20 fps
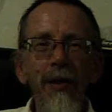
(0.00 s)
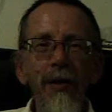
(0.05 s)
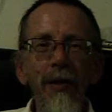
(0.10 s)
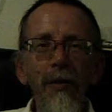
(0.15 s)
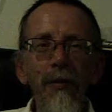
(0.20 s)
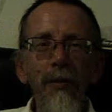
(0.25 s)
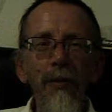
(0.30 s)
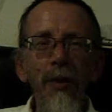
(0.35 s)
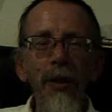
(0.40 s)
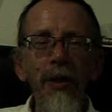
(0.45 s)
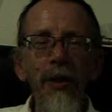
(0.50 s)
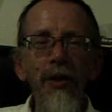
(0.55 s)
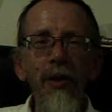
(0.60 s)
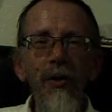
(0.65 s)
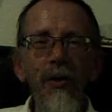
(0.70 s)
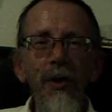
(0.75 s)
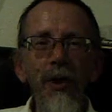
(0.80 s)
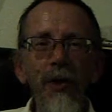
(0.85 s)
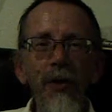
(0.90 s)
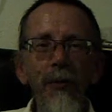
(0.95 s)
when he's going to
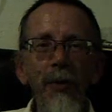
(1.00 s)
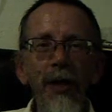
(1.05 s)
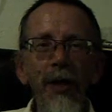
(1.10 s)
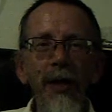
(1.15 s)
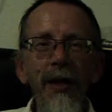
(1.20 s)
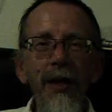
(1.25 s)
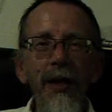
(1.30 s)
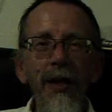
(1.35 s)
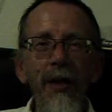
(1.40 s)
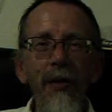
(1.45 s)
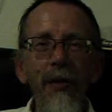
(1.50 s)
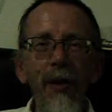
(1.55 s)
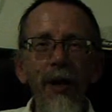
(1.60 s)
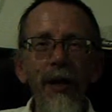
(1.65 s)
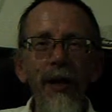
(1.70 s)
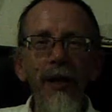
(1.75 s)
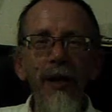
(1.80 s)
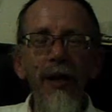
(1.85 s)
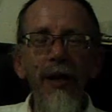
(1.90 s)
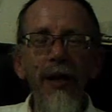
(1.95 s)
complain anyway?
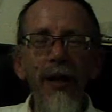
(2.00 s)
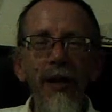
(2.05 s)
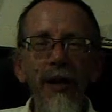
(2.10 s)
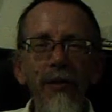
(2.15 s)
I'll